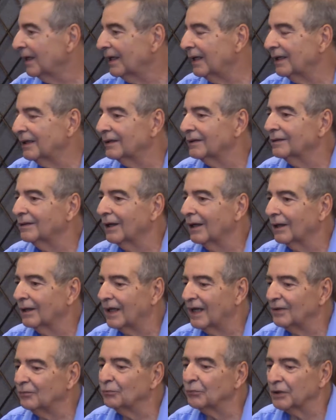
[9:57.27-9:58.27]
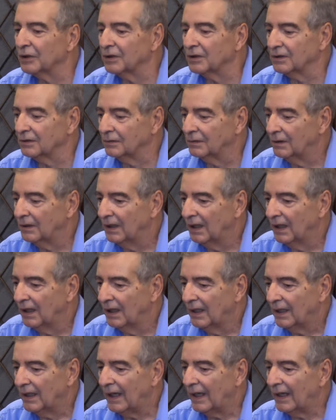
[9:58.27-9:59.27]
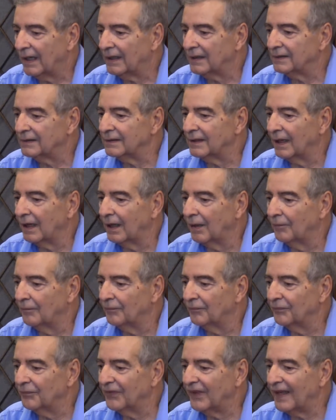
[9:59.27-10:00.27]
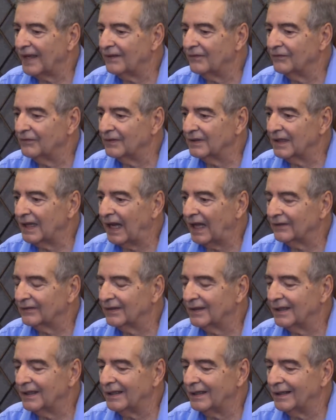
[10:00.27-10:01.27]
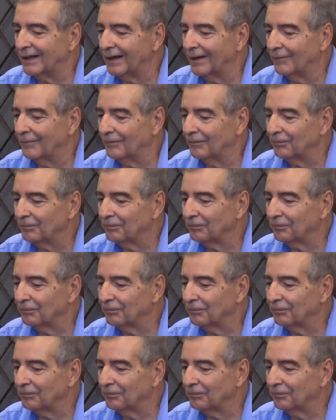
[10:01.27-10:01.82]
in Edinburgh, and they got the